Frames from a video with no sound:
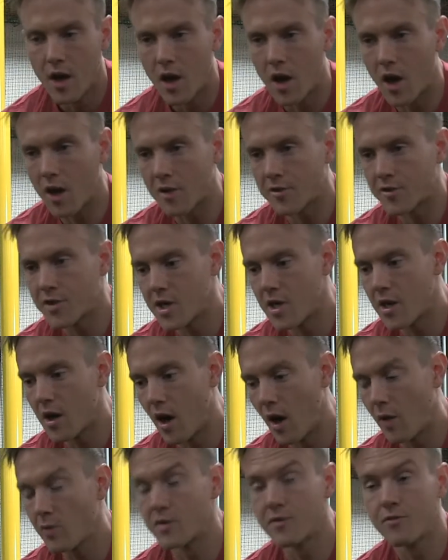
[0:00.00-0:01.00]
last year,
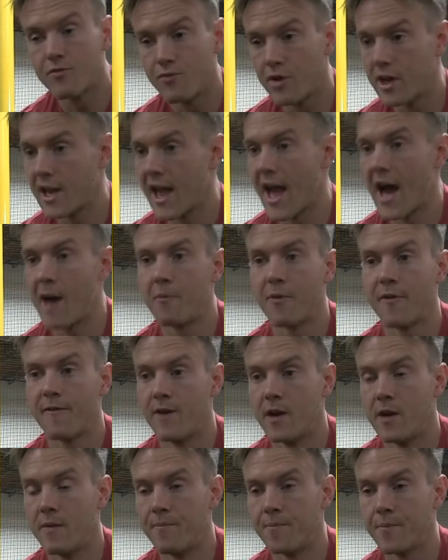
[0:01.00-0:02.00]
I was really happy
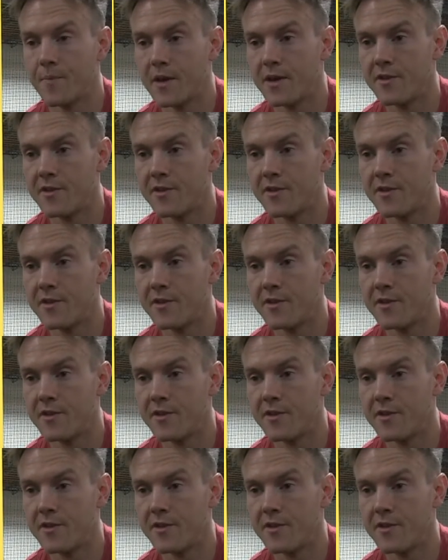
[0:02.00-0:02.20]
for him.